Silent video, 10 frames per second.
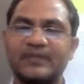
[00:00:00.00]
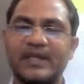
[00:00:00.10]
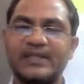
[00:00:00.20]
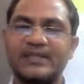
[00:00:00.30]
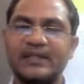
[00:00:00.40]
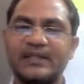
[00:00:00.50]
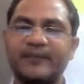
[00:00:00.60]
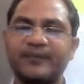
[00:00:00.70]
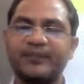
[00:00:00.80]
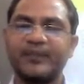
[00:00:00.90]
Right, sir?
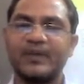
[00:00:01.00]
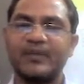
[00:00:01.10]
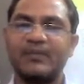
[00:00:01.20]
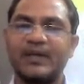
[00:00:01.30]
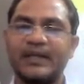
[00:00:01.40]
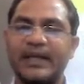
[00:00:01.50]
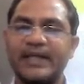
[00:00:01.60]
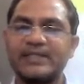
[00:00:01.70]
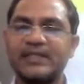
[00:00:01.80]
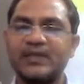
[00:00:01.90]
But
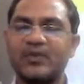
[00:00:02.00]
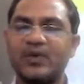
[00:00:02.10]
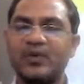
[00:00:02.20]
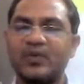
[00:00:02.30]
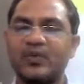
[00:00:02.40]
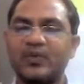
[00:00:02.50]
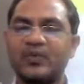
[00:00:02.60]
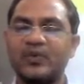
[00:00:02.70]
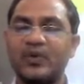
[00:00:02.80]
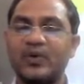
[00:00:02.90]
k is equal to
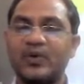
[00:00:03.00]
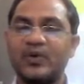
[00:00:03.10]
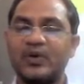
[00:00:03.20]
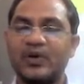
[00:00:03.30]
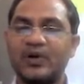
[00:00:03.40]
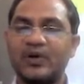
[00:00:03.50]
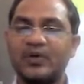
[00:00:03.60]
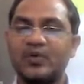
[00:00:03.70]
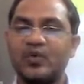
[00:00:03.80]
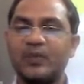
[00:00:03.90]

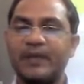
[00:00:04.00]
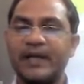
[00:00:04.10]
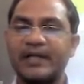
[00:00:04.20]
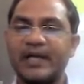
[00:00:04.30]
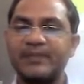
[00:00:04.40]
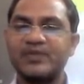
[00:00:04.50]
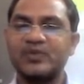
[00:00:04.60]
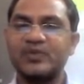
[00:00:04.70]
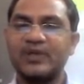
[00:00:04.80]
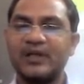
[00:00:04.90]
2 pi times
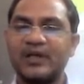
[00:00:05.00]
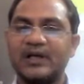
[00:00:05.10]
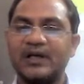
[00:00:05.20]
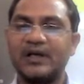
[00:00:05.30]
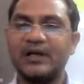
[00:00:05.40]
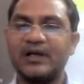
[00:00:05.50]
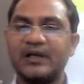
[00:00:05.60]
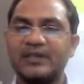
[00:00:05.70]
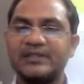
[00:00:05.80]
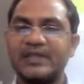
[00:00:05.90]
to the
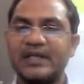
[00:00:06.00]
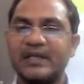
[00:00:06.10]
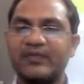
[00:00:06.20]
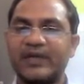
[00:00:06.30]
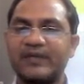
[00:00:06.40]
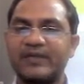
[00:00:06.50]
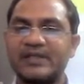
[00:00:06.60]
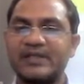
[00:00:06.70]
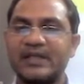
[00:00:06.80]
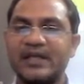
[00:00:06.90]
general
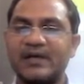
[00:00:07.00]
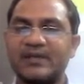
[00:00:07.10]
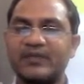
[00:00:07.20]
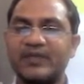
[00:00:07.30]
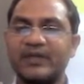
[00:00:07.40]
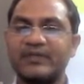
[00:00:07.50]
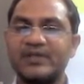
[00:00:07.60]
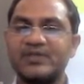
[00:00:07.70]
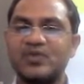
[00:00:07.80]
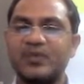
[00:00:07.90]
frequency, normal
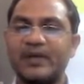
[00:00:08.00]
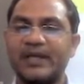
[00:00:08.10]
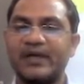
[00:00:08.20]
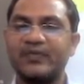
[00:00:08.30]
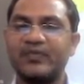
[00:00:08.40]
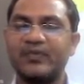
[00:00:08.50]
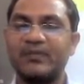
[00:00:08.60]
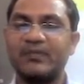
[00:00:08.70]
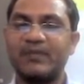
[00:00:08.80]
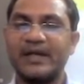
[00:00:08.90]
frequency, 2 pi f
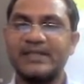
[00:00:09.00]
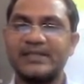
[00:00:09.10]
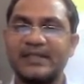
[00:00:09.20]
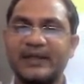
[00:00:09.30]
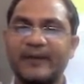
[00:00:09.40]
by c.